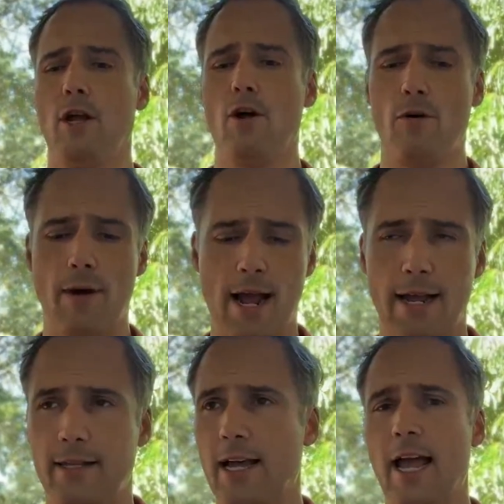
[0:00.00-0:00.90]
All
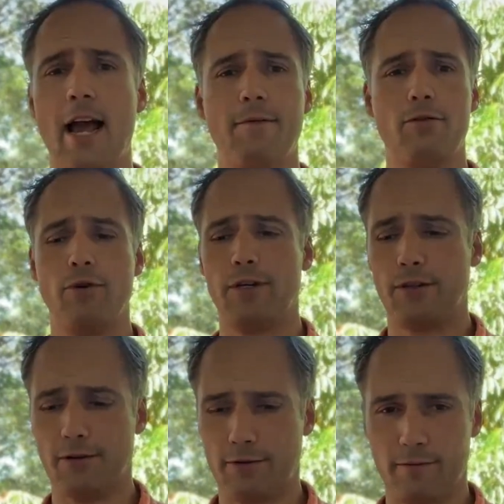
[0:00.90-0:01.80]
right, I have a
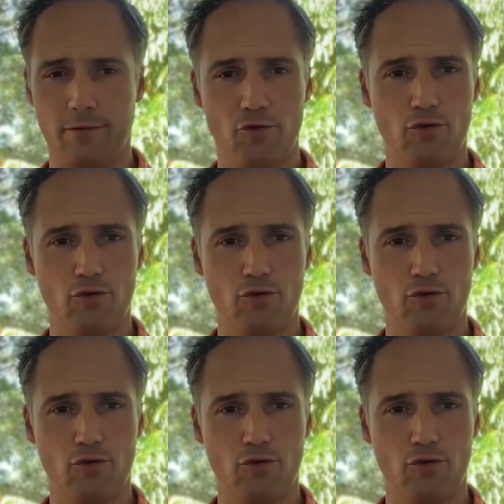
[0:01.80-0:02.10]
question,